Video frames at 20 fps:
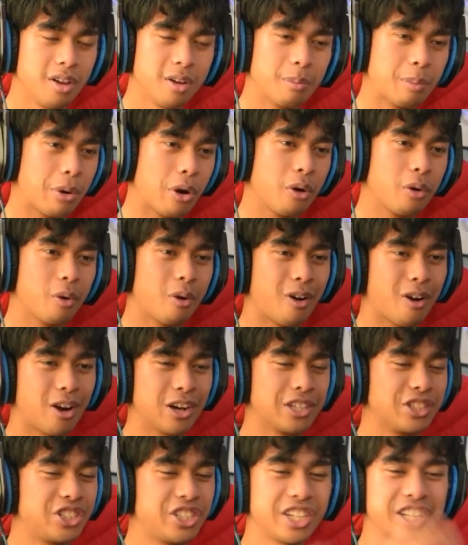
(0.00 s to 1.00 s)
Bro,
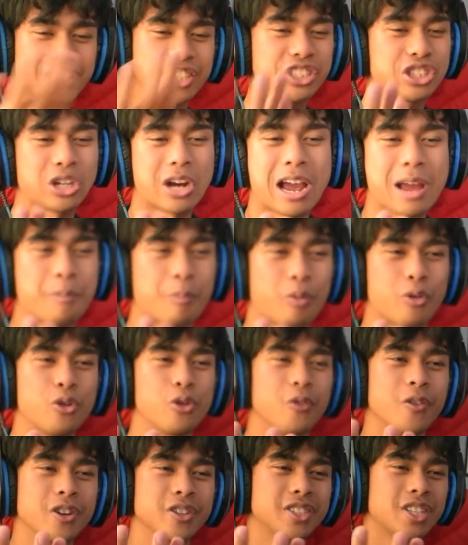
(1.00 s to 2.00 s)
is she gonna try and
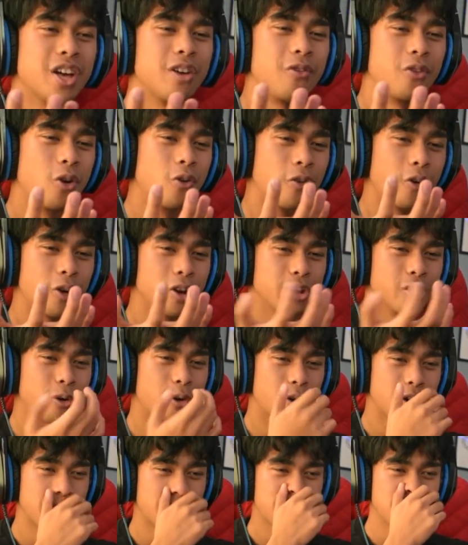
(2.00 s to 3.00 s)
prove herself over
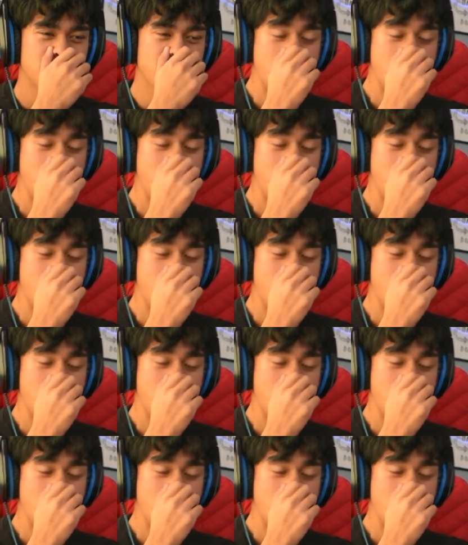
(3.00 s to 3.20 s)
Yor?